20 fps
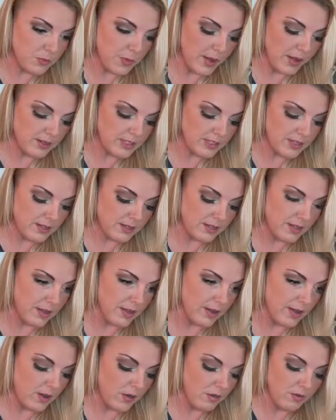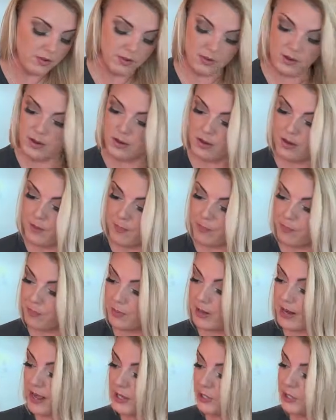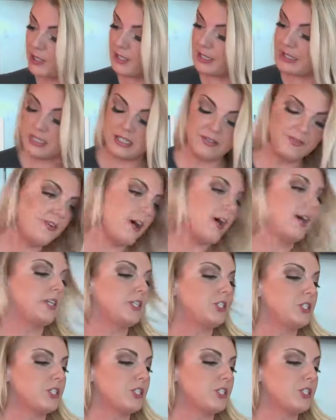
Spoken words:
well to thin it out, but actually it's fine